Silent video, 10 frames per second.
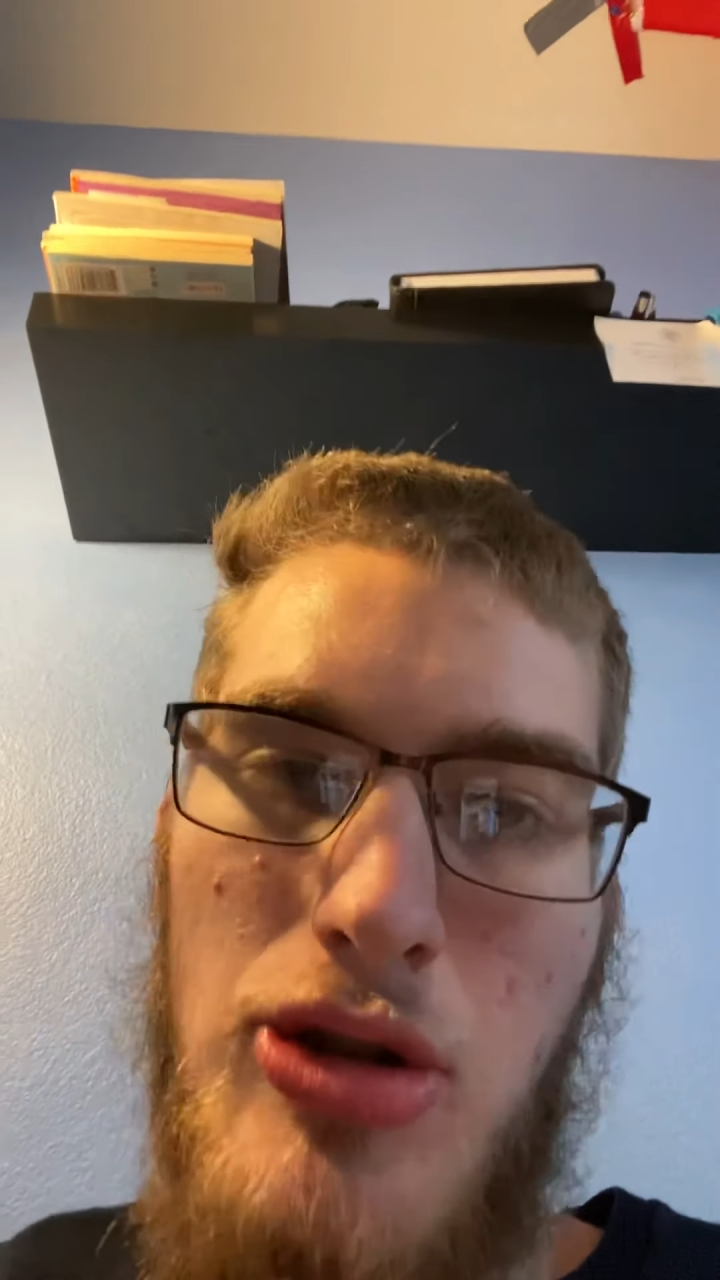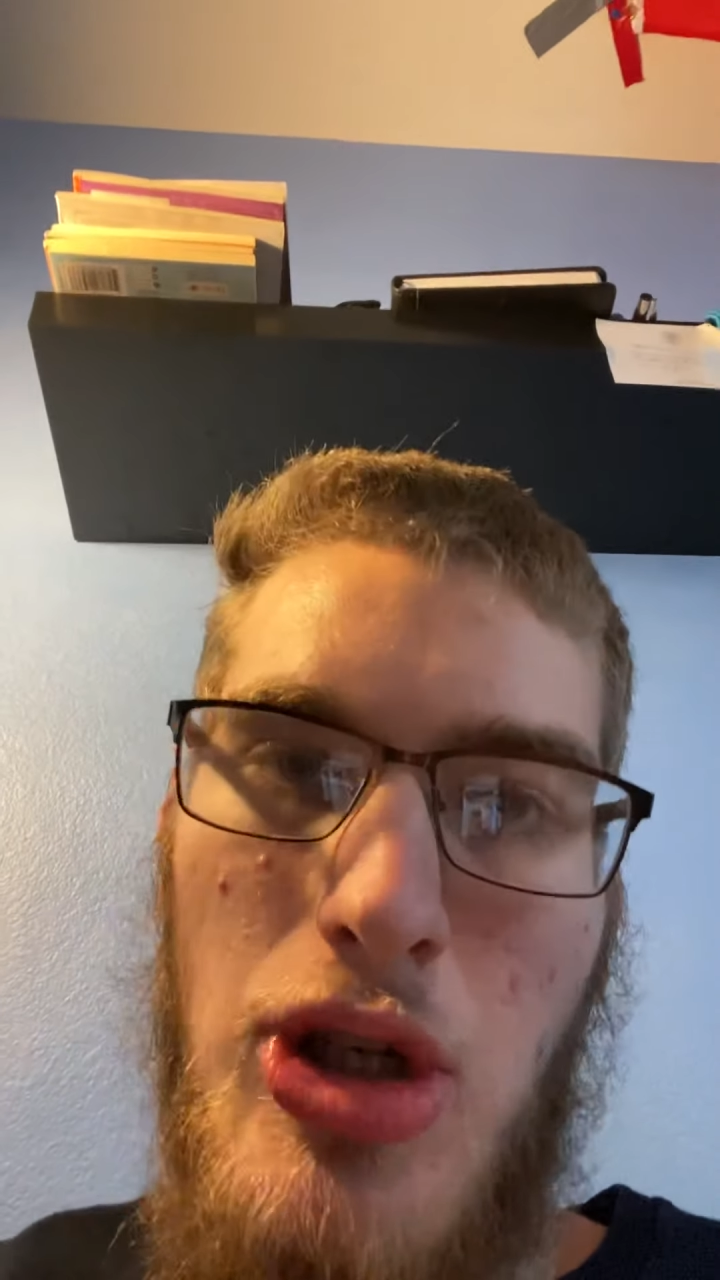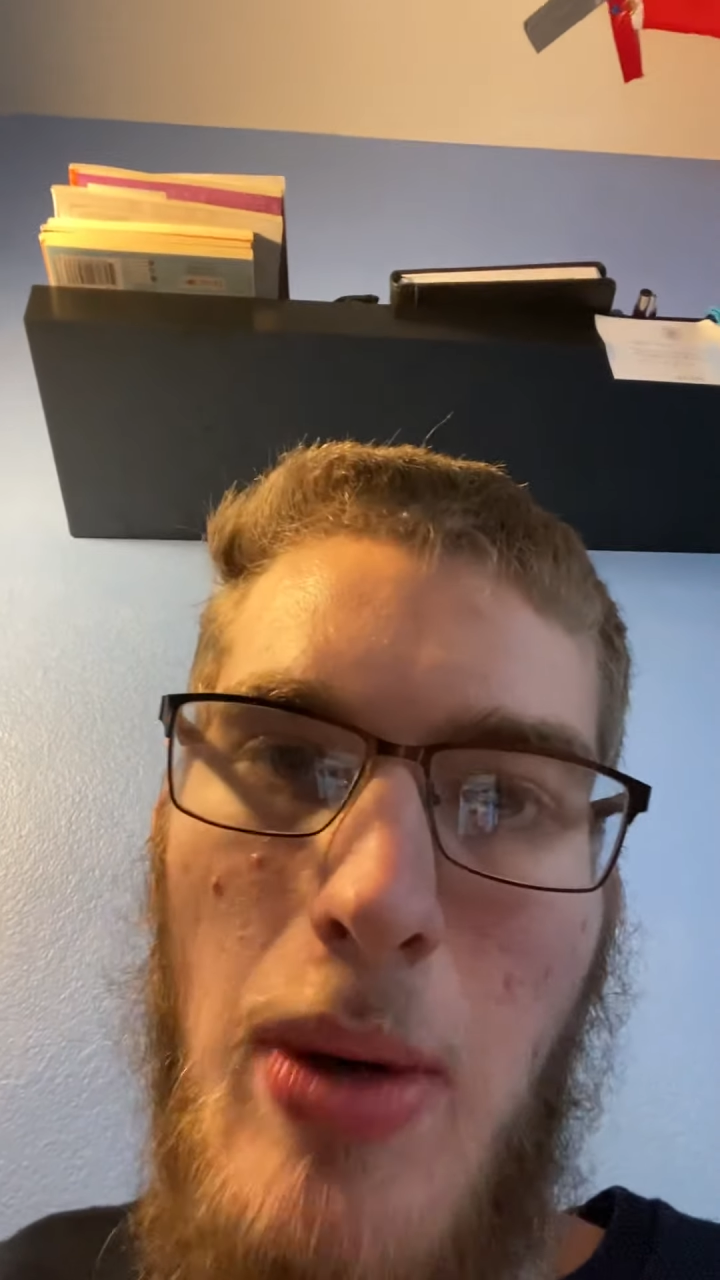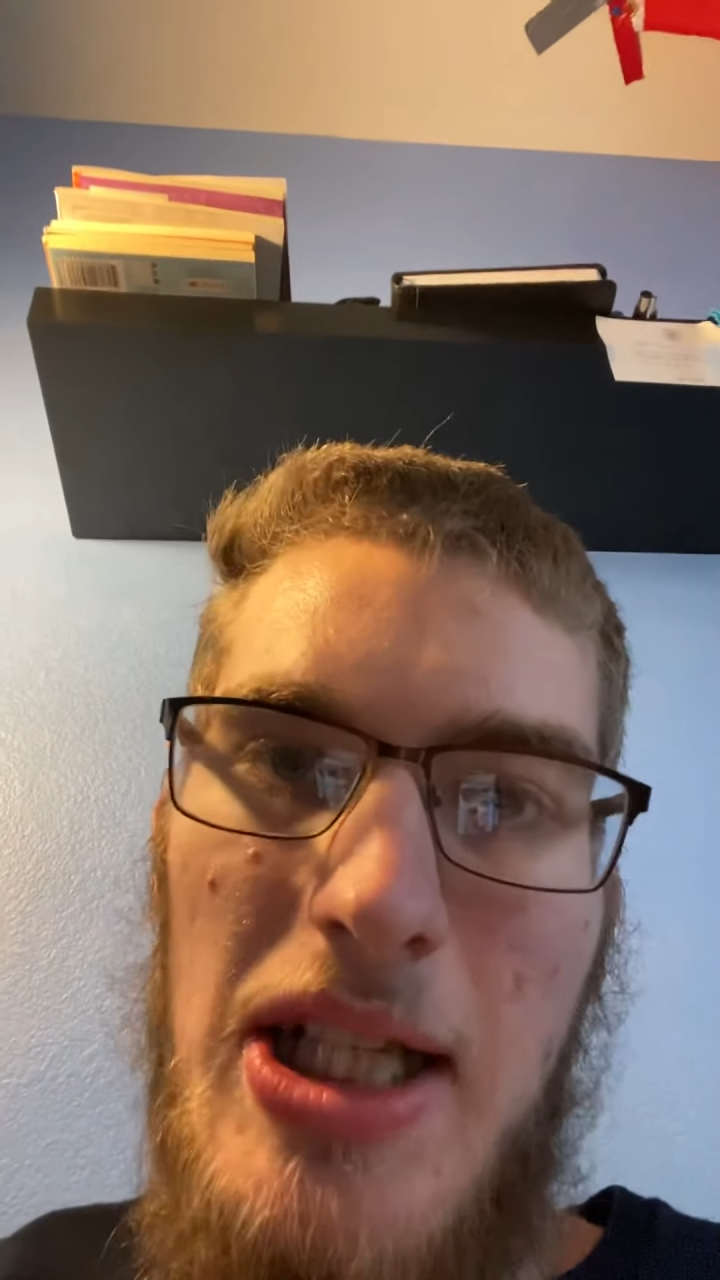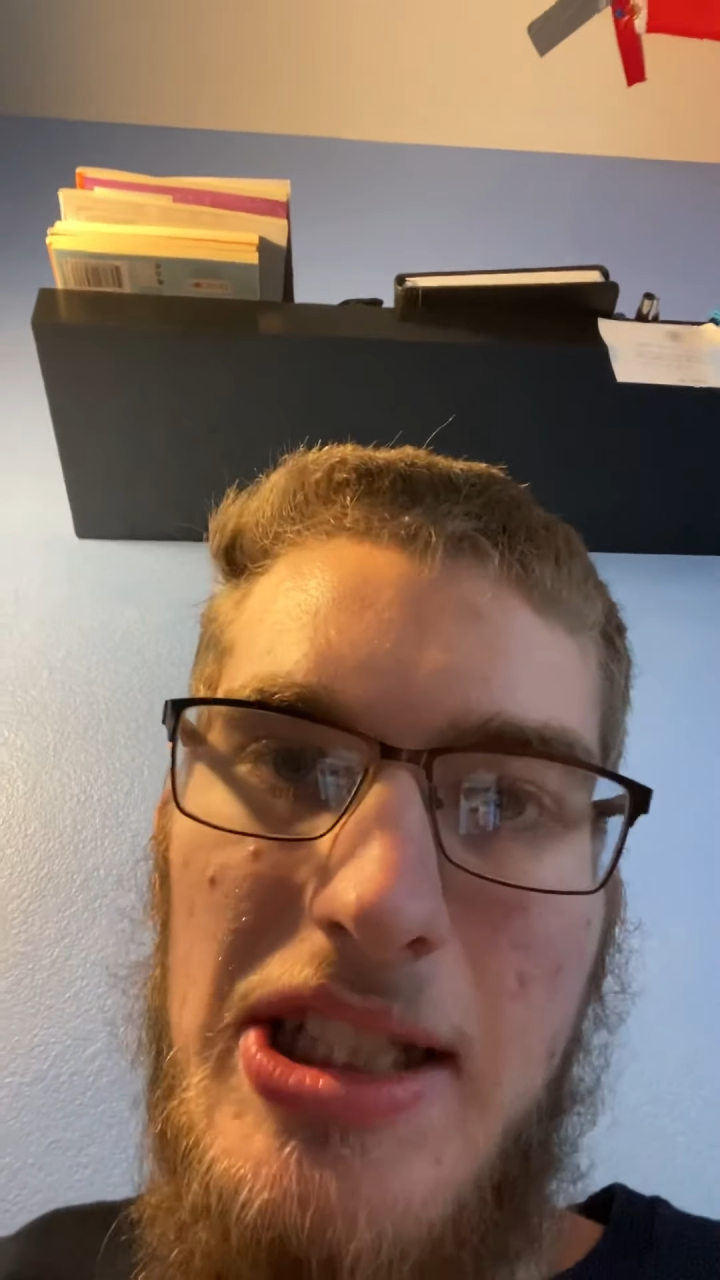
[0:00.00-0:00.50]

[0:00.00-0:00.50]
U.S.